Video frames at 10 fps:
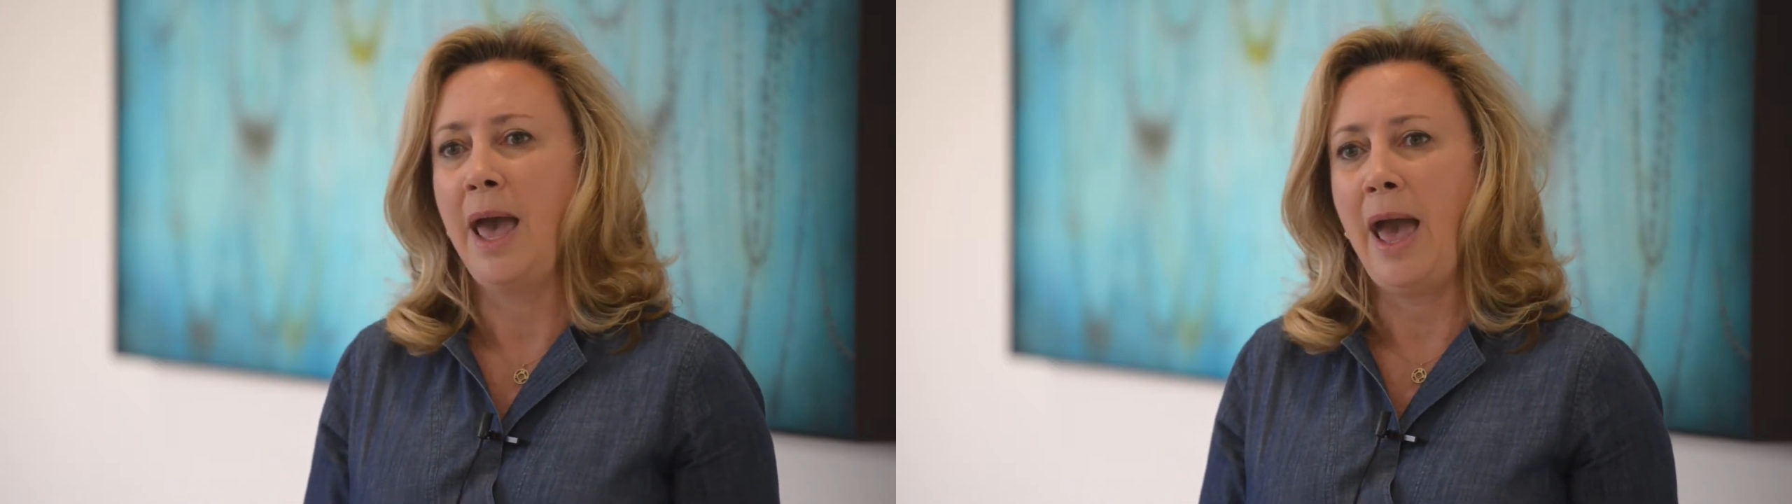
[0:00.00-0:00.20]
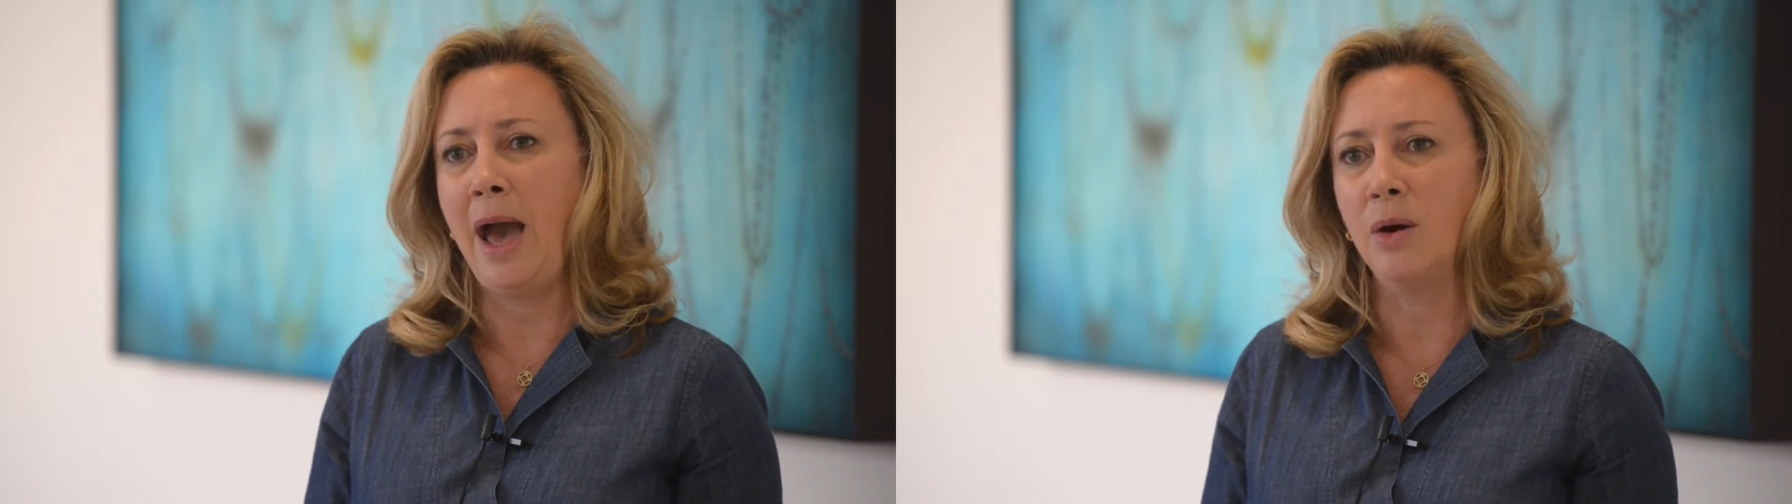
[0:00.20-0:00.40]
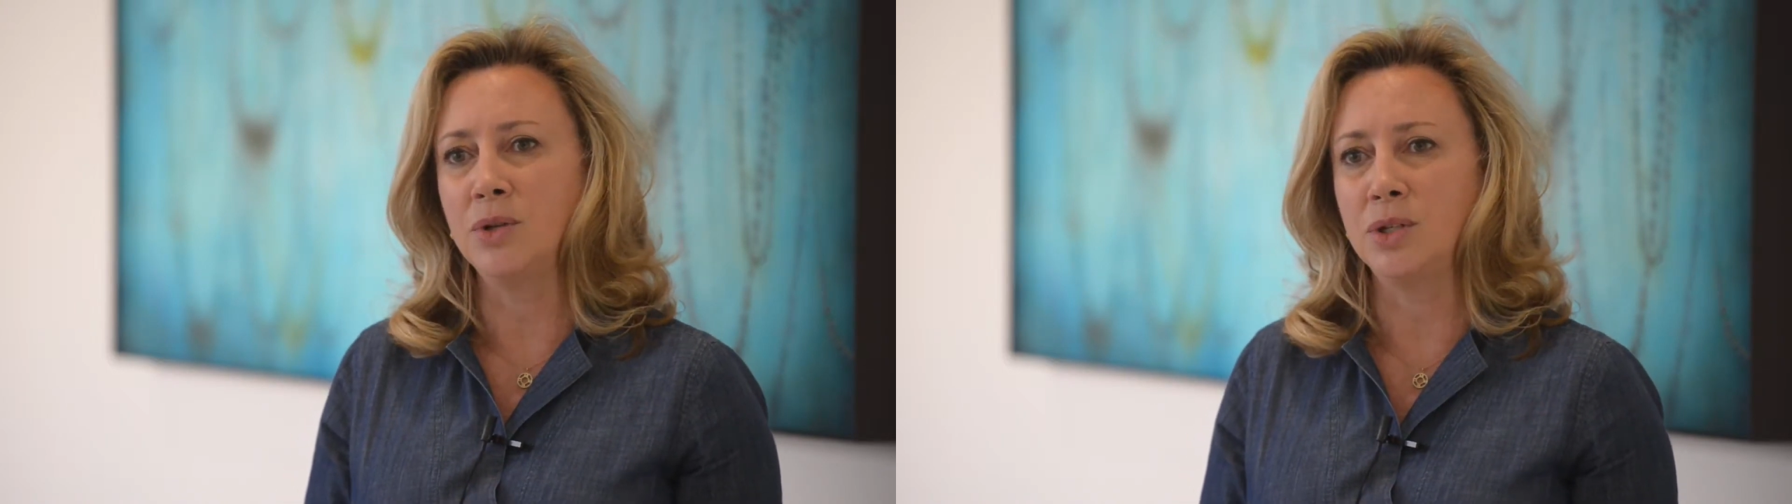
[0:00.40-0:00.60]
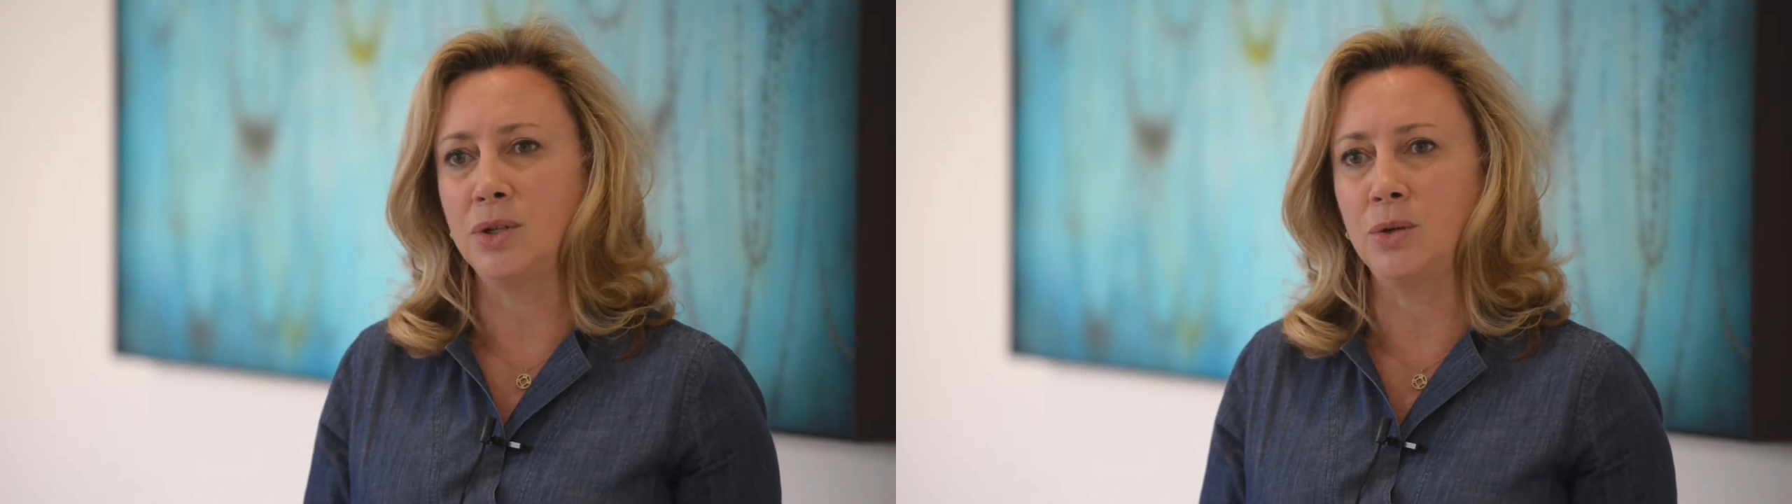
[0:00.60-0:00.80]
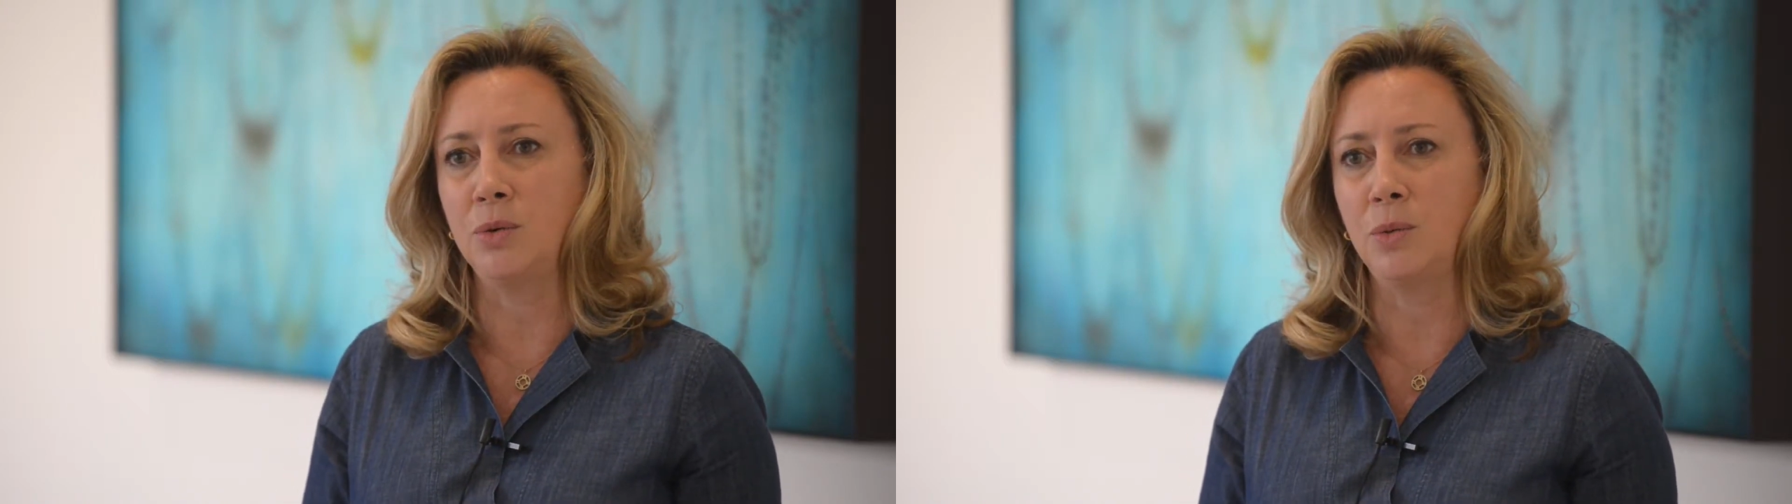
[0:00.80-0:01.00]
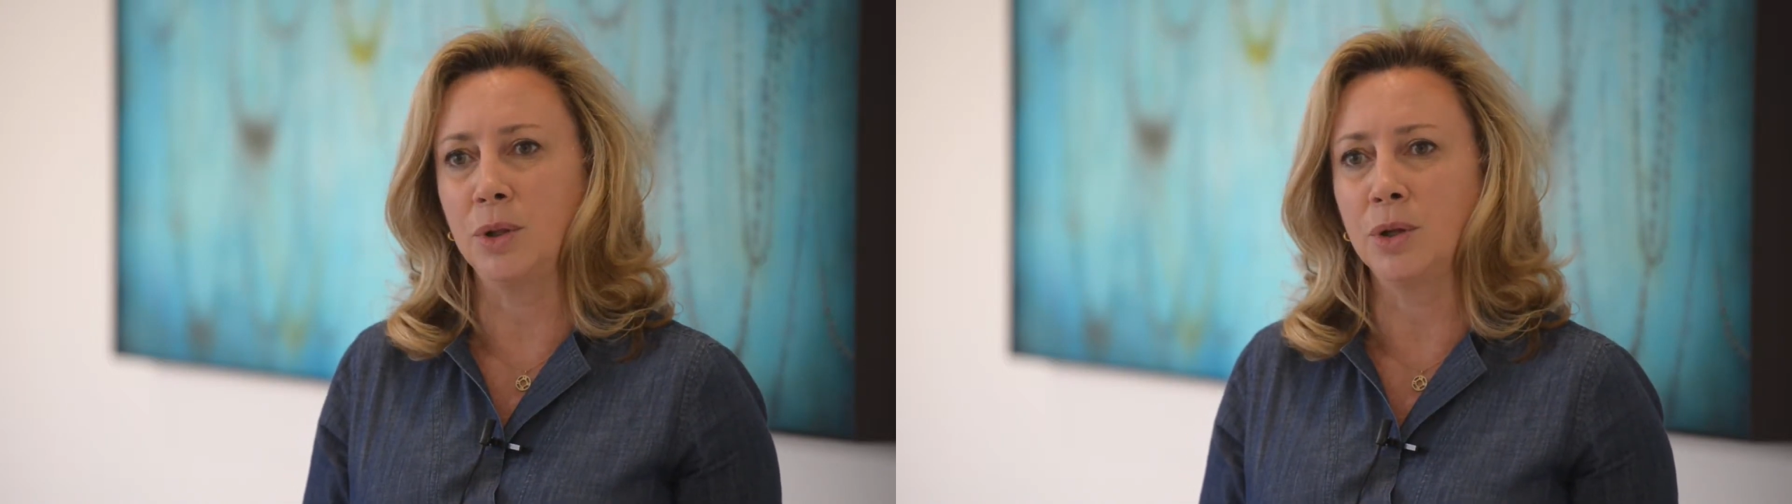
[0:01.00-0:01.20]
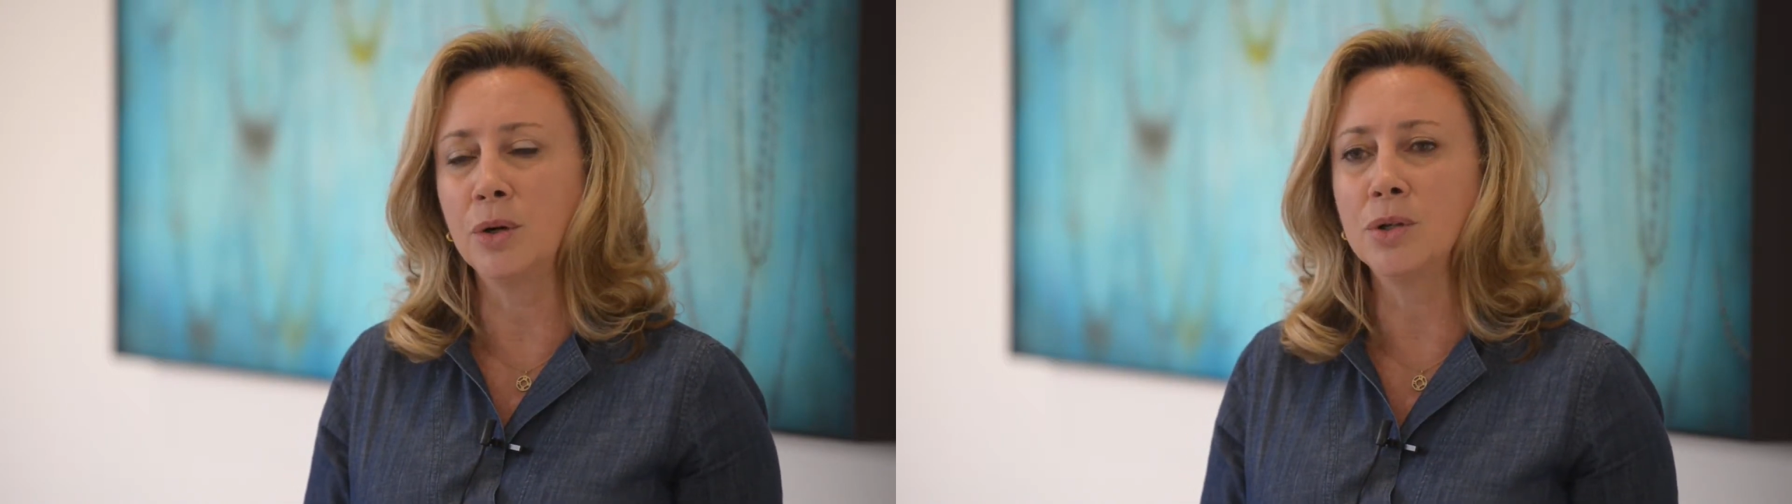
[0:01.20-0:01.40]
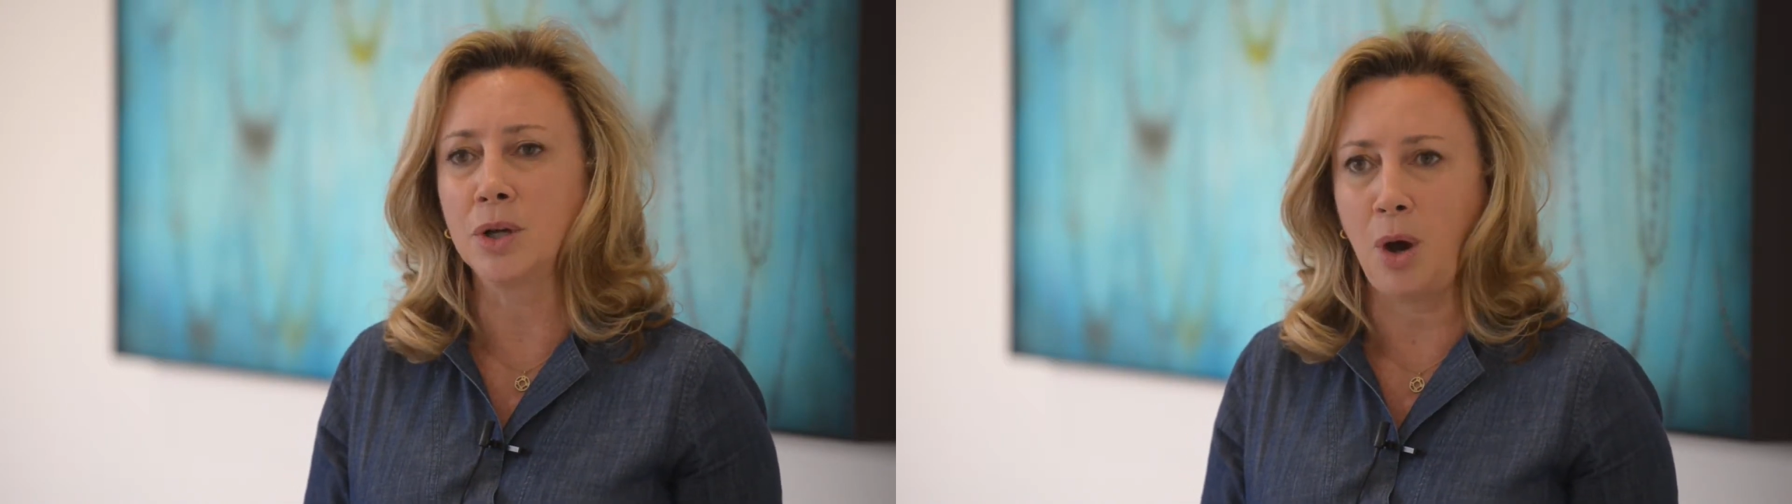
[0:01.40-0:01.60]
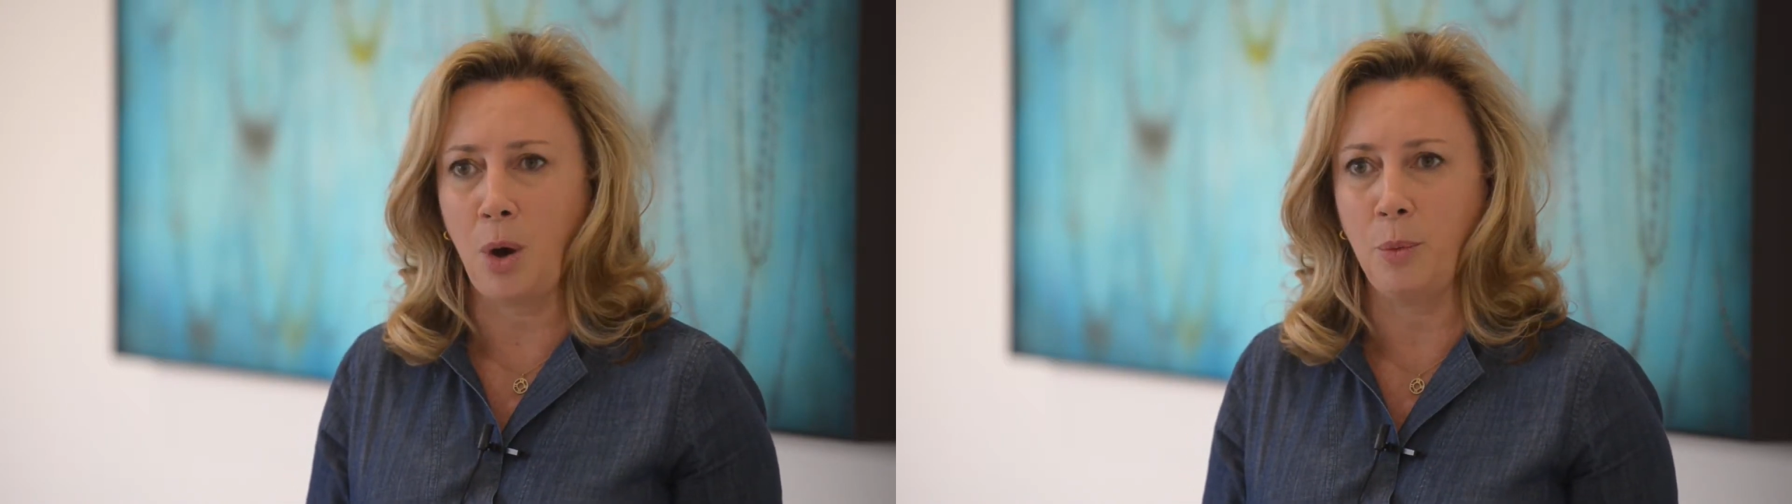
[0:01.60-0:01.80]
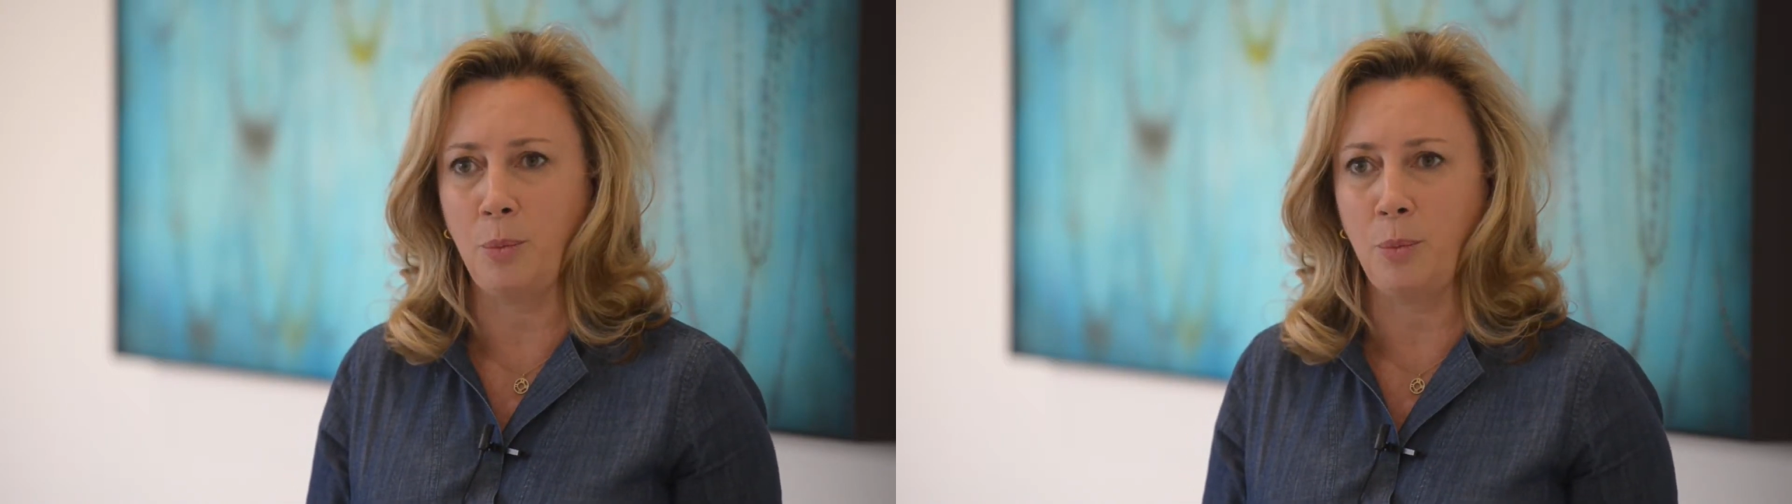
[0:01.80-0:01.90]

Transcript: how to learn to cope